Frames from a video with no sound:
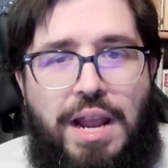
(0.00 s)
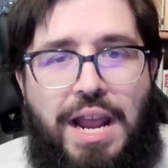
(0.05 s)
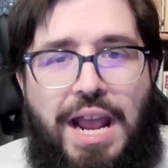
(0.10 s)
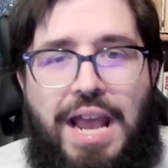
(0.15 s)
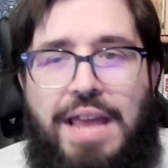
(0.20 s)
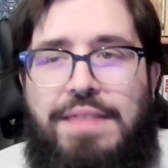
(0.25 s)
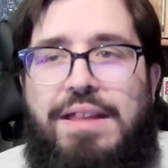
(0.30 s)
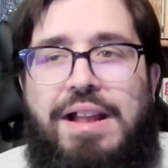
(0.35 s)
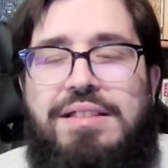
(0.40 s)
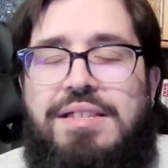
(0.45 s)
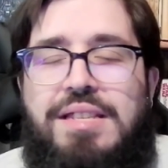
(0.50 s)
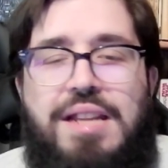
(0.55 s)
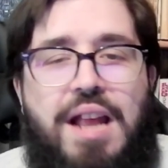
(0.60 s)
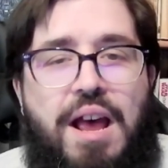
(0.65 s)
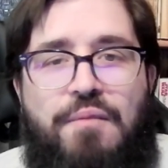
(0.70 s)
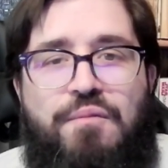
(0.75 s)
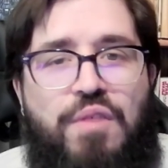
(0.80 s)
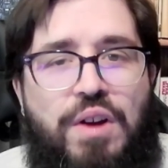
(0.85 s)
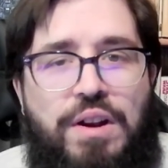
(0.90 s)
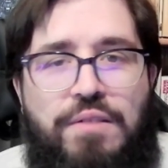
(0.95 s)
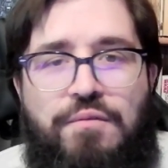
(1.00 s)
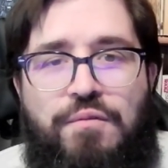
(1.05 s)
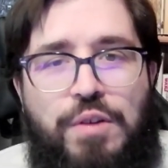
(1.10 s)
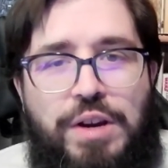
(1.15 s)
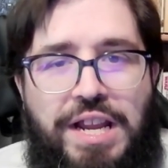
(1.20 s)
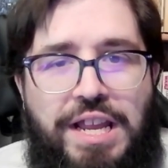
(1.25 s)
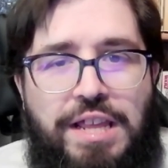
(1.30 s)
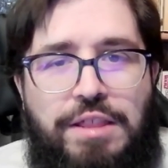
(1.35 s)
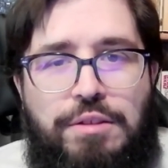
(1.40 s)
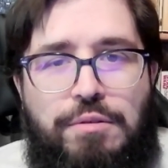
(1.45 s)
And that's not fun for
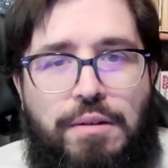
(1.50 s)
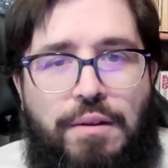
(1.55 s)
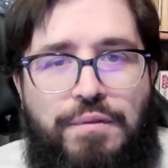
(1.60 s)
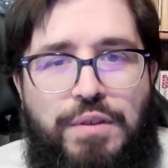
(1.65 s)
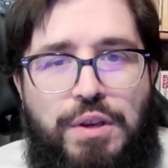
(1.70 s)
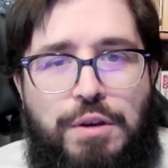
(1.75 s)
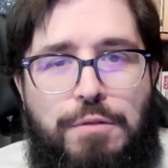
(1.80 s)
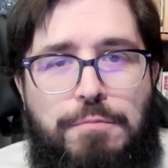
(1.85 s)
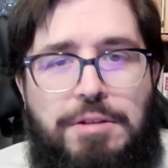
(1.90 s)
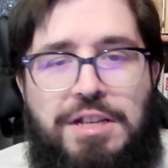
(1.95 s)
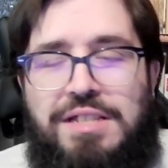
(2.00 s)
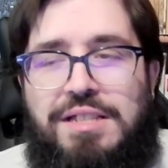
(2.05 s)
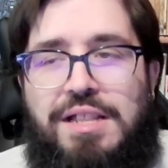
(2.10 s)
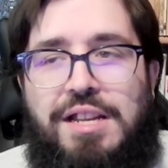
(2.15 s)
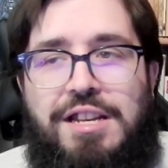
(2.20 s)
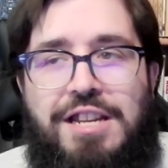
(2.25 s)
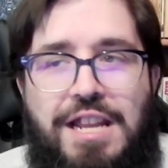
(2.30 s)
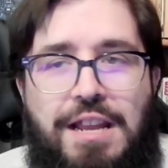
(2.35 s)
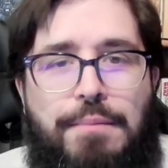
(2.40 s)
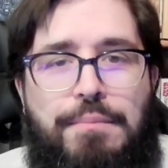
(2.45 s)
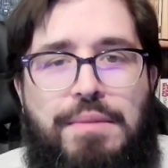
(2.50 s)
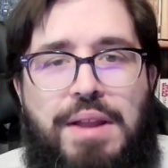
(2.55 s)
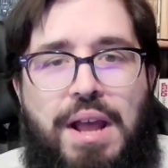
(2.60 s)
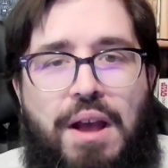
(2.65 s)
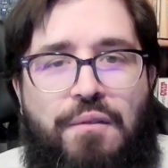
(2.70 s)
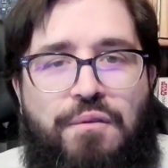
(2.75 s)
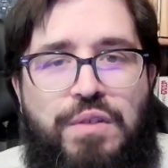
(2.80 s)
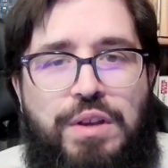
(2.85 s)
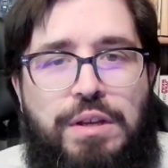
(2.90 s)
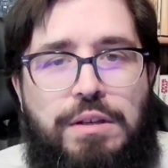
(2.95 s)
either of you because the DM now
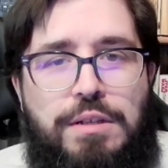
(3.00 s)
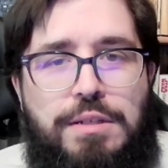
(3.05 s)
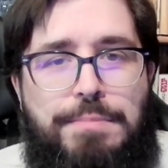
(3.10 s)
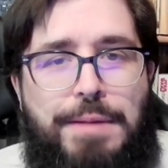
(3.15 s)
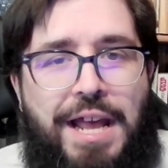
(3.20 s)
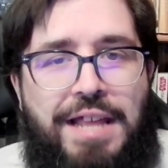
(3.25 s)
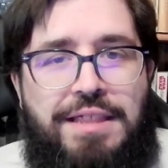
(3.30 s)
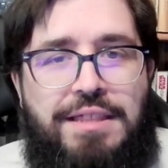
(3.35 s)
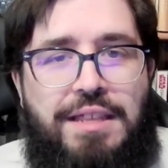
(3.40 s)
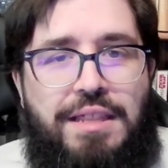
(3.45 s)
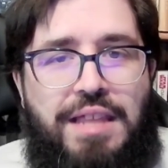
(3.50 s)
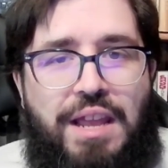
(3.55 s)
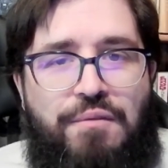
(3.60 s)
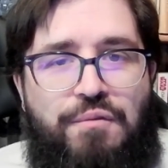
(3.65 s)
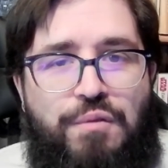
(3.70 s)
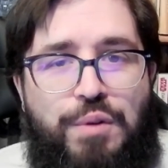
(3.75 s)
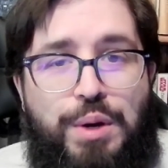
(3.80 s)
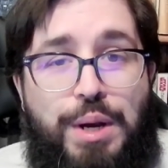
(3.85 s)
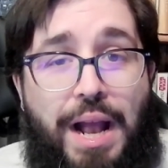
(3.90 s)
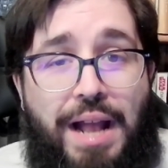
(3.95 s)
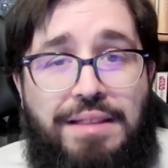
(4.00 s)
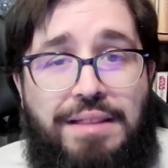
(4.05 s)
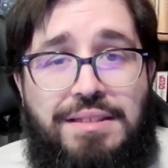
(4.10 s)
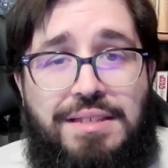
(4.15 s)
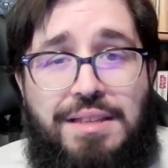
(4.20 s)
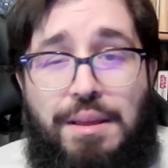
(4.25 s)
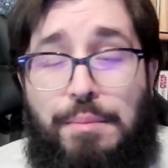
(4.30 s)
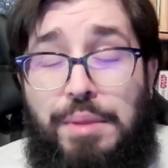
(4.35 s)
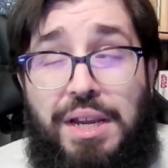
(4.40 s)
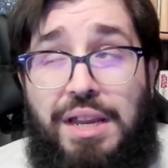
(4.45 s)
feels bad that they've forgotten
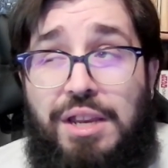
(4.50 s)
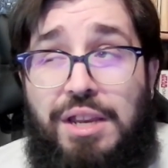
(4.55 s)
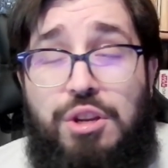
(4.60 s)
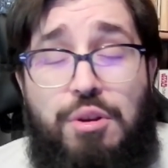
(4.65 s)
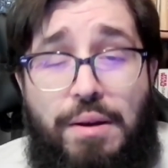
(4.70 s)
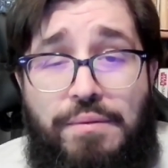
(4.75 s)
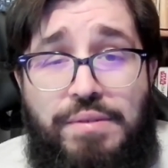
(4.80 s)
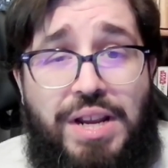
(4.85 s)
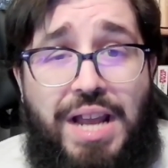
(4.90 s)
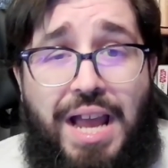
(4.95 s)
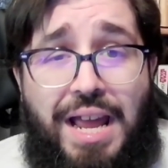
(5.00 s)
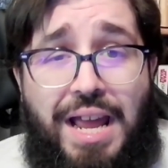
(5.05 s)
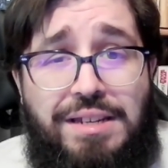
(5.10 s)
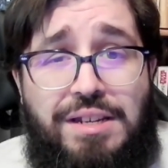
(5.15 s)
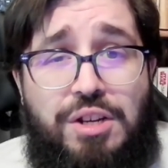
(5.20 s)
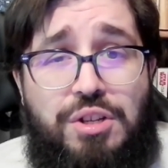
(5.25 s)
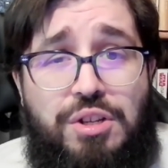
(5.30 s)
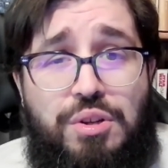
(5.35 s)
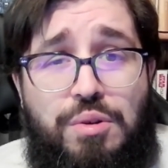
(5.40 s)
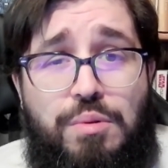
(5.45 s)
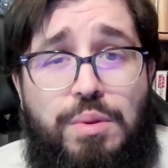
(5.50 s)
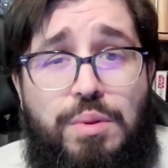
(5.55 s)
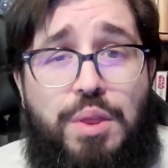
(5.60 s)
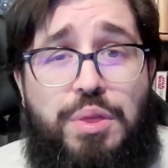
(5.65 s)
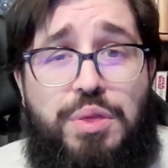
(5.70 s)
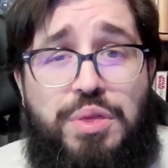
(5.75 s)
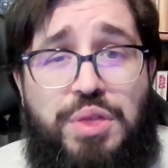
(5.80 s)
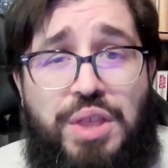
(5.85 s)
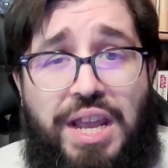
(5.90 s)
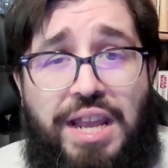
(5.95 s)
something and you haven't gotten to do the
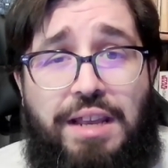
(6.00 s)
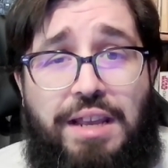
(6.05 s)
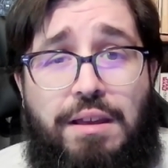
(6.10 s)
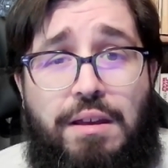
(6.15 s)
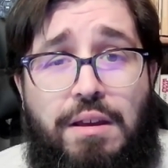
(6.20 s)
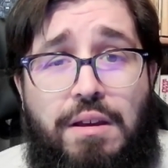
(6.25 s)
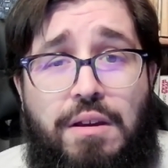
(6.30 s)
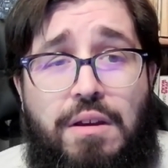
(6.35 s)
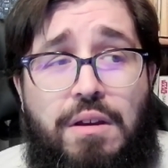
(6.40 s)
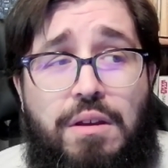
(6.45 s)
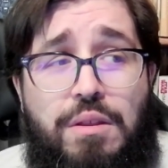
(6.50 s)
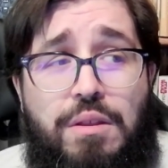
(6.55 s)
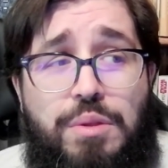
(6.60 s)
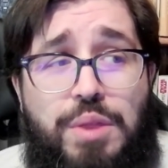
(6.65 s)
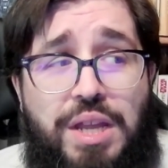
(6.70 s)
thing that